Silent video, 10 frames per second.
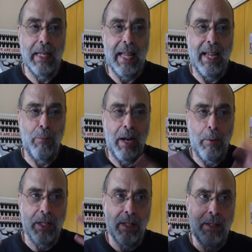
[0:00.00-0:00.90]
and what I
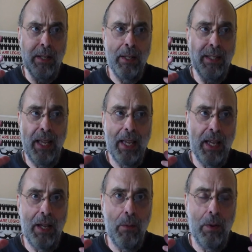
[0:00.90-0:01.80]
was
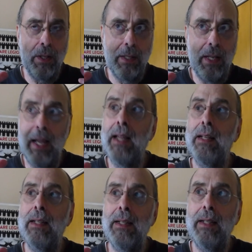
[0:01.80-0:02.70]
seeing was not
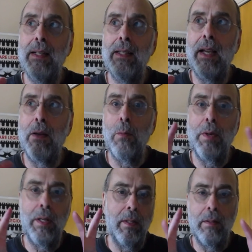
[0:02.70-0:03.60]
like a
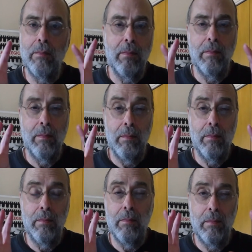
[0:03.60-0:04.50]
real
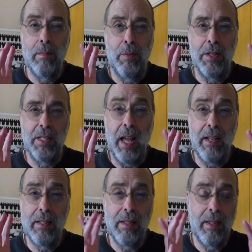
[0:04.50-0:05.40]

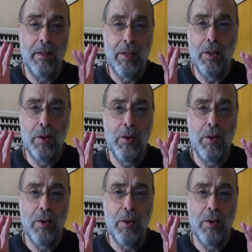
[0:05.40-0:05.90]
precise thing of the earth,